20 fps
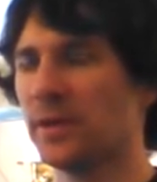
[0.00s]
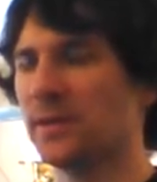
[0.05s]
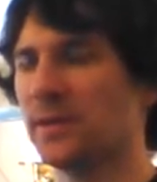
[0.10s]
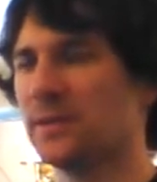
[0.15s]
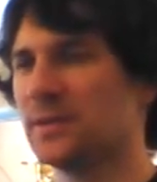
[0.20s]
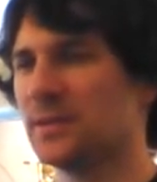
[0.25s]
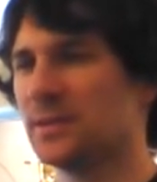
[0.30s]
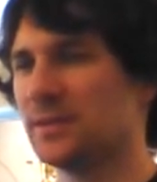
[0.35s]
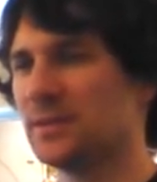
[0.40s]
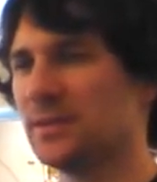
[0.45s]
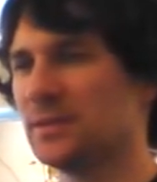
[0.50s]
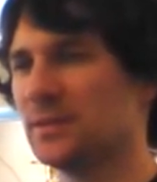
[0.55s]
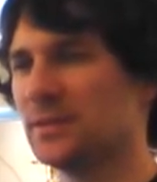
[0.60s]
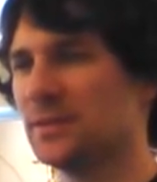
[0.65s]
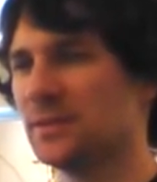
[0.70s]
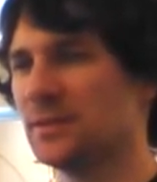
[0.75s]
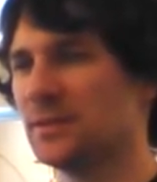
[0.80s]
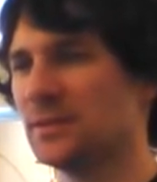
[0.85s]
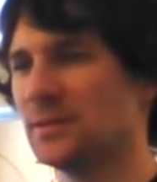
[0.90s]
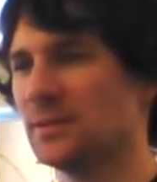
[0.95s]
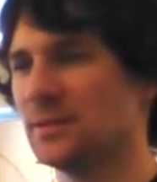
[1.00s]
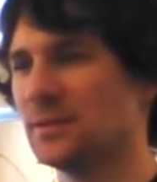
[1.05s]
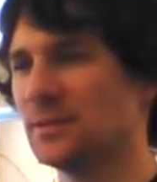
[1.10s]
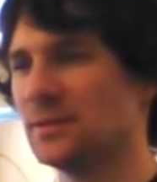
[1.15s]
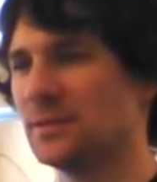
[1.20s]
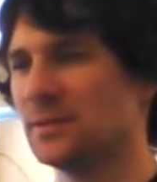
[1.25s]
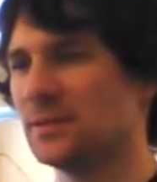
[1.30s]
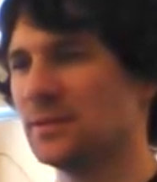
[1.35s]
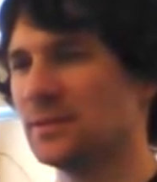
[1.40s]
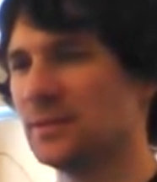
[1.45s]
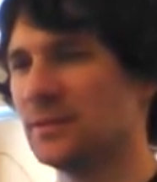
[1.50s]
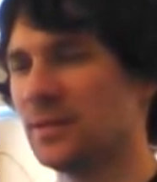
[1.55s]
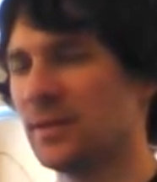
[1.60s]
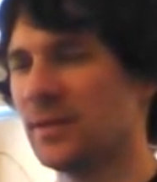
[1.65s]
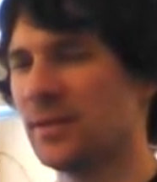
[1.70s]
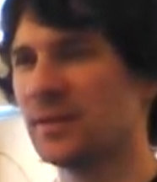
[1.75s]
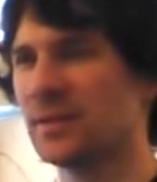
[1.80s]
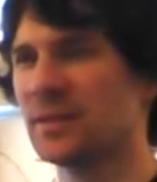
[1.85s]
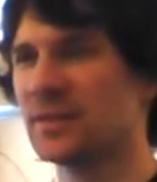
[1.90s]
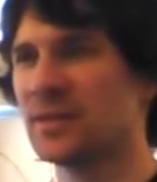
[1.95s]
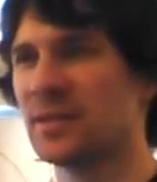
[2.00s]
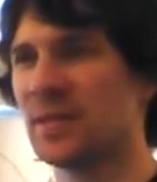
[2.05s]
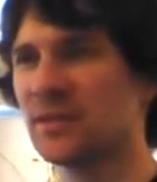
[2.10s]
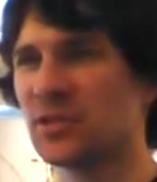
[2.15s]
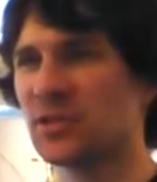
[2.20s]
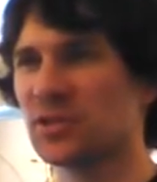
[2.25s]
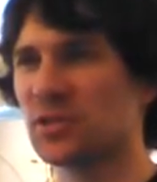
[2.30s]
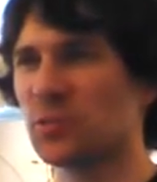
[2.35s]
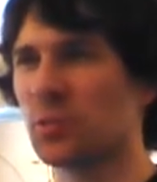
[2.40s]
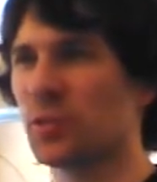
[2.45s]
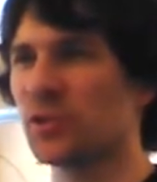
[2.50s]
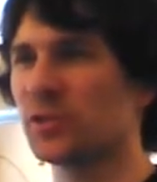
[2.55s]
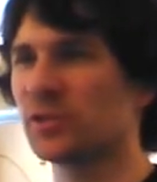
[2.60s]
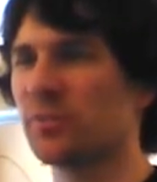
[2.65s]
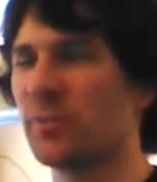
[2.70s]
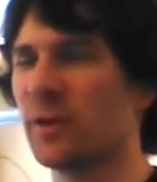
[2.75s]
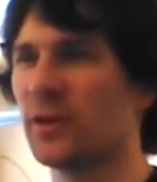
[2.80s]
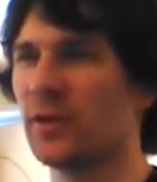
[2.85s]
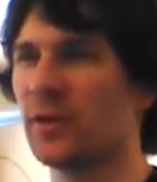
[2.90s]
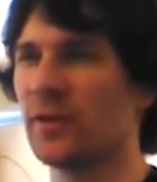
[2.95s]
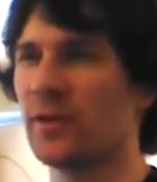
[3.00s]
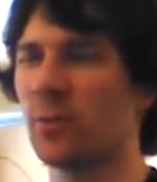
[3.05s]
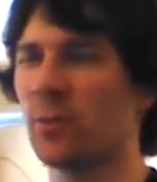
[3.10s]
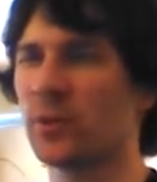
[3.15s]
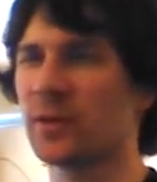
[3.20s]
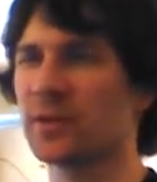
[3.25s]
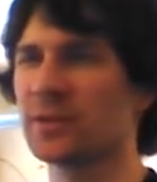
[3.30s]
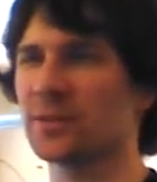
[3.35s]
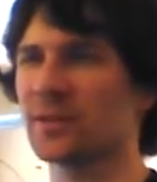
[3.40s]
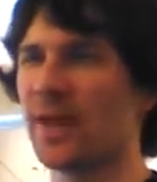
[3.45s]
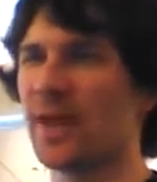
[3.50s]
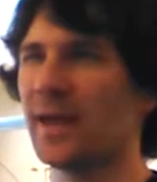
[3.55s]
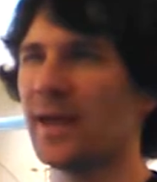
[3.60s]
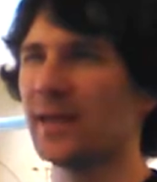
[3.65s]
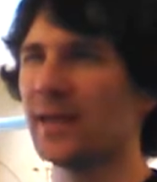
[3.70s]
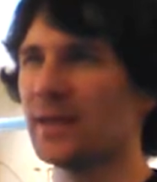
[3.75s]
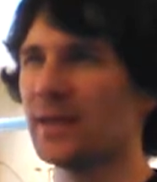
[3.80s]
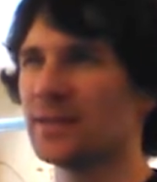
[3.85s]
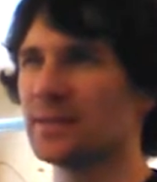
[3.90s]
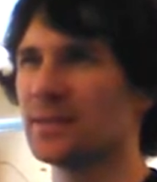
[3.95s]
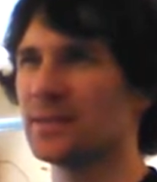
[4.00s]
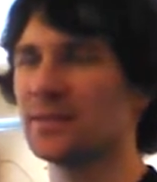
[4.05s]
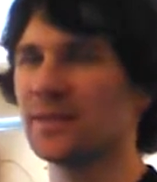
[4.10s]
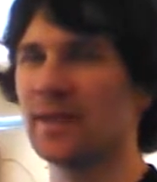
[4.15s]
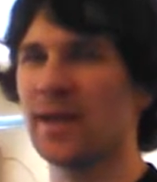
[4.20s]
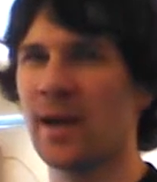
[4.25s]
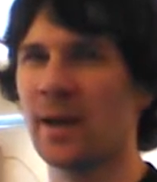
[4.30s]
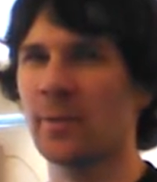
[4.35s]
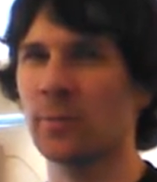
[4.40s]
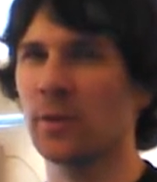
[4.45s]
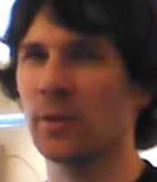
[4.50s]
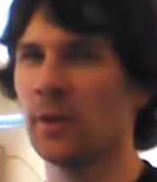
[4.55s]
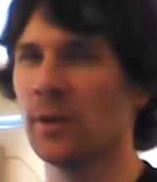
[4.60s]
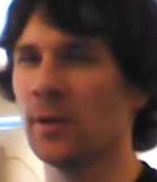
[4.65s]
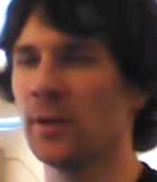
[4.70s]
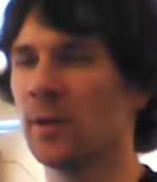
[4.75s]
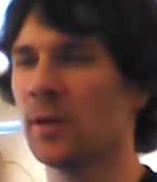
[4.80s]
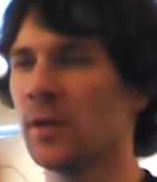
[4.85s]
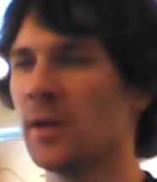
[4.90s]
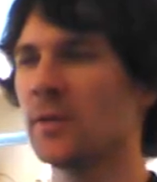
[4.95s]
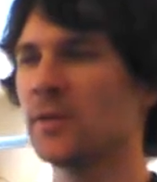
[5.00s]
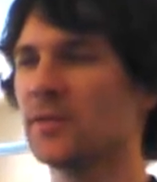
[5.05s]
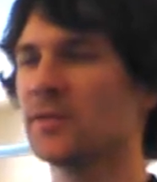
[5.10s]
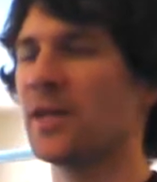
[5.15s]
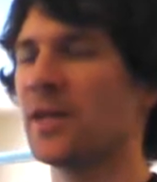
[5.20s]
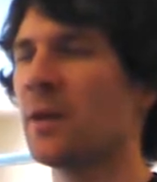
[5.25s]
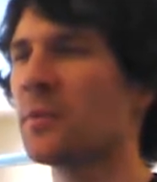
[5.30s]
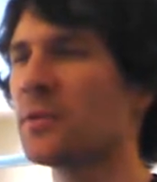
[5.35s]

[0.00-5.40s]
but I think the sensors worked better. They weren't as laggy as this camera.